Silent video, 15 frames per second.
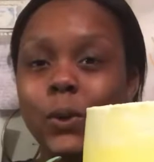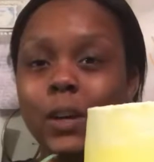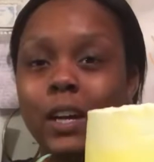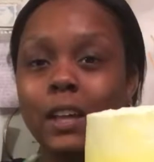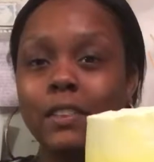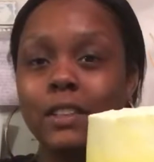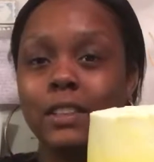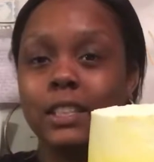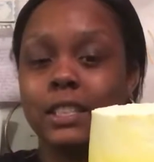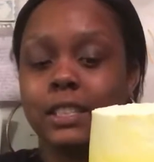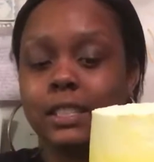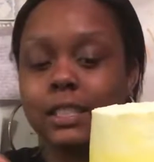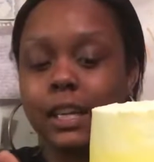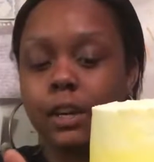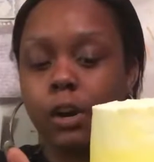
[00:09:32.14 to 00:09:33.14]
then this
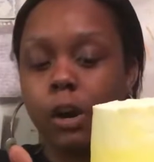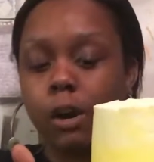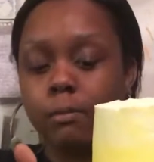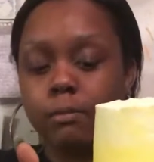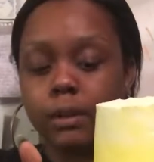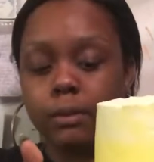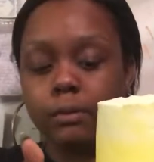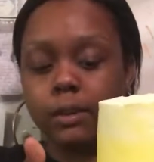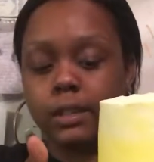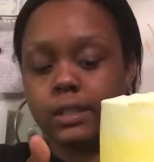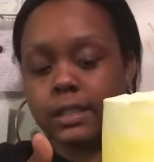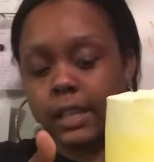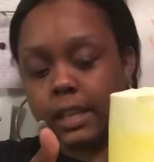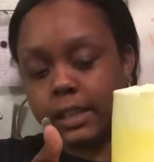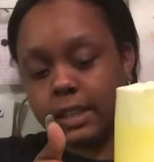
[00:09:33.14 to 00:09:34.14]
is like ombre, where
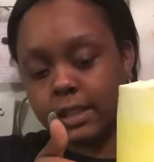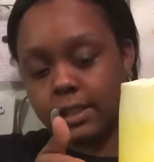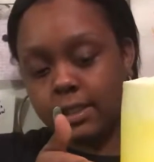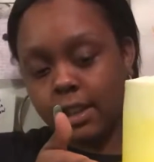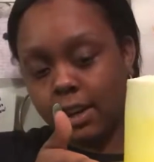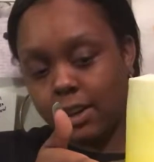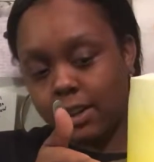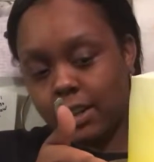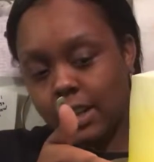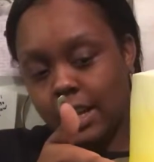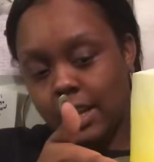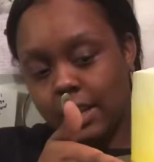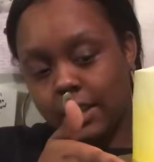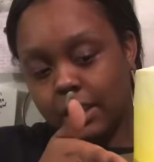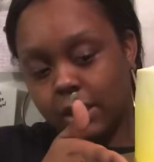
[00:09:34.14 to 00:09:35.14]
it's like the
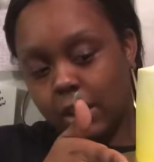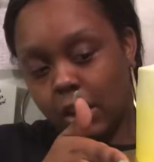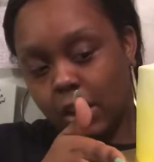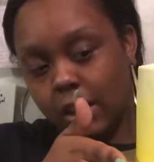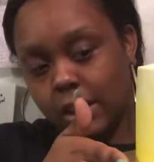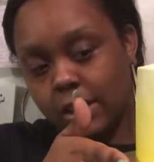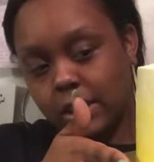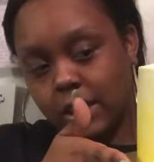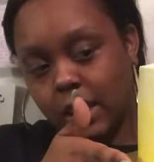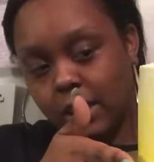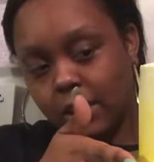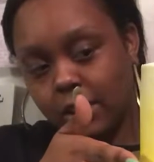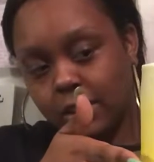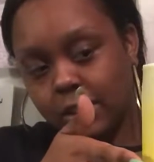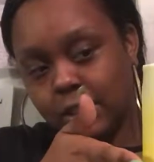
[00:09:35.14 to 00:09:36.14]
darkest
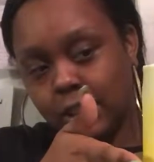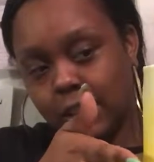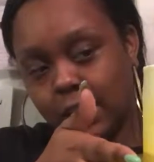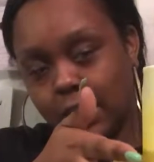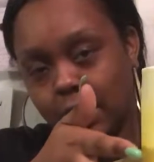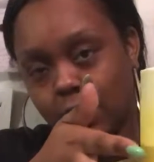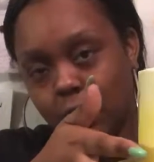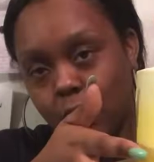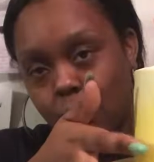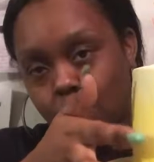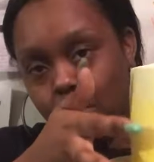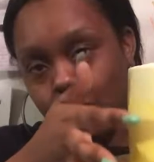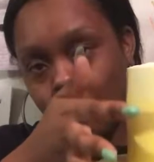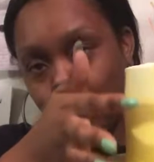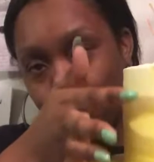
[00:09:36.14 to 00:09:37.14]
yellow to like it
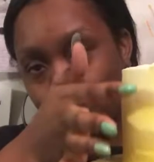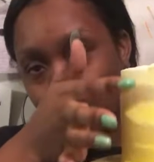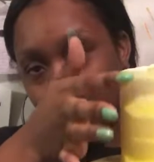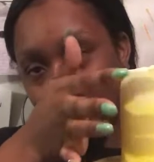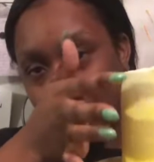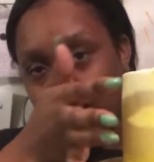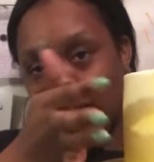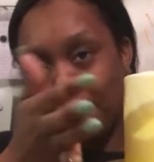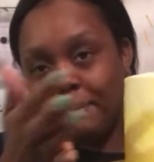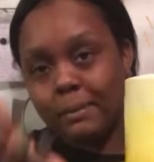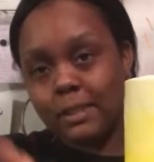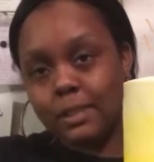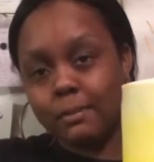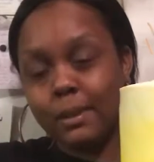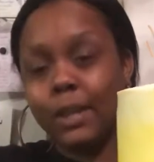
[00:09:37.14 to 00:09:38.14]
going all the way
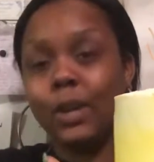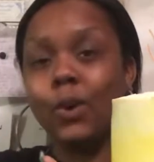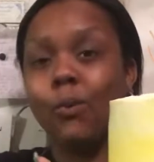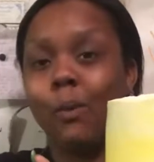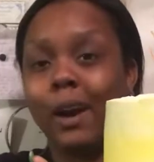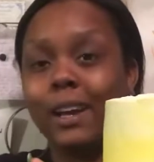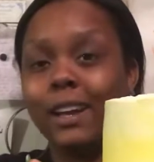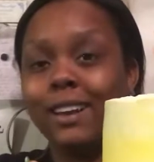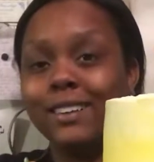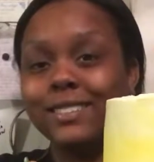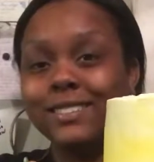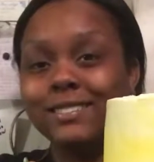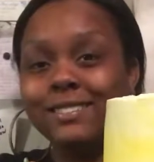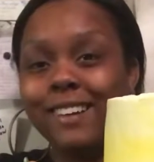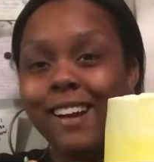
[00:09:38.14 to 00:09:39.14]
up to being white.
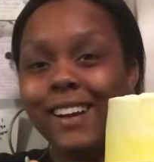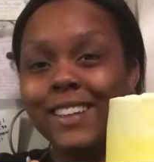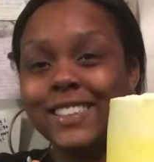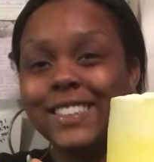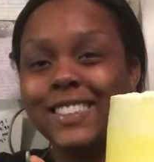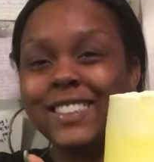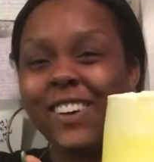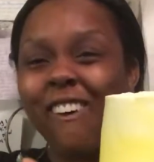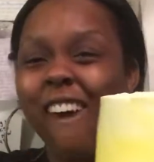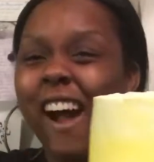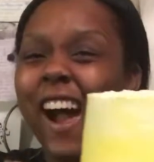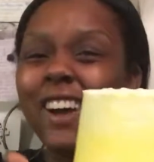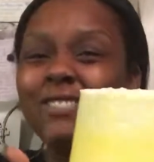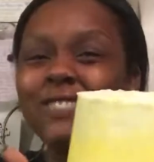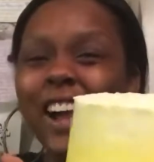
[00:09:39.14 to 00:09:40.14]
So
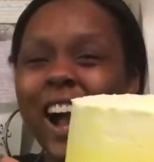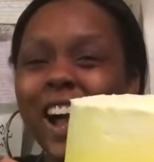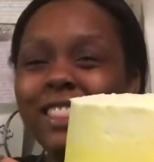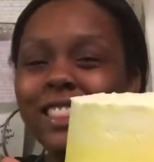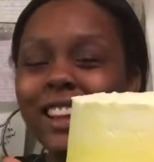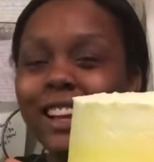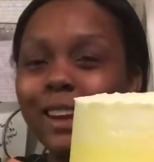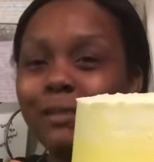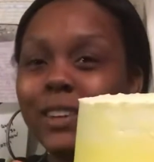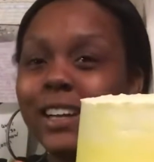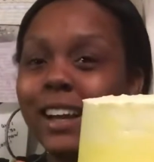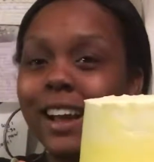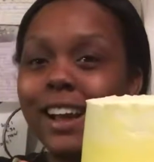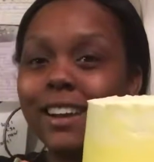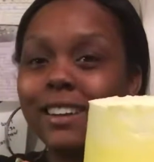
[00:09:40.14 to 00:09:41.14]
I think I'm gonna
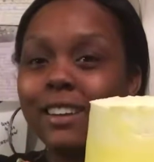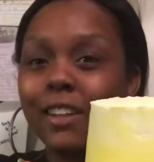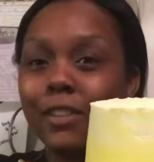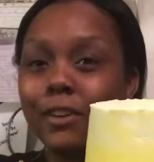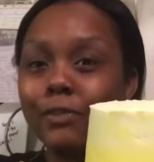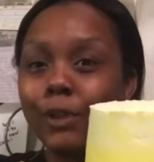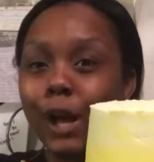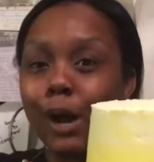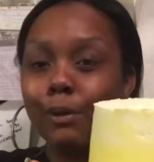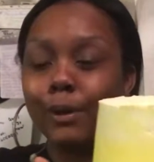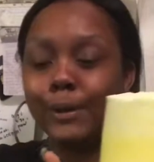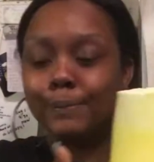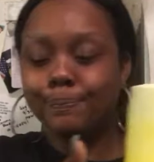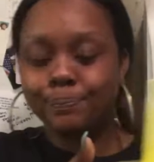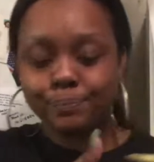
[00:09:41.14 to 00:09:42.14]
add another
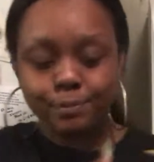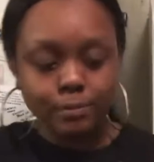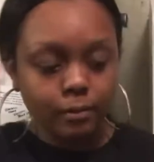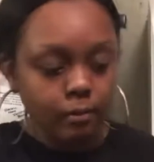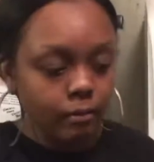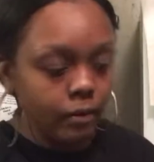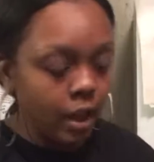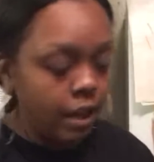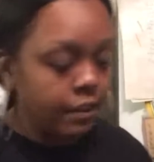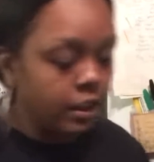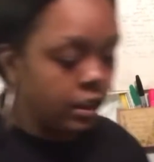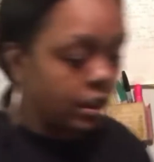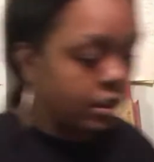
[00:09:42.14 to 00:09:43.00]
flower. I think I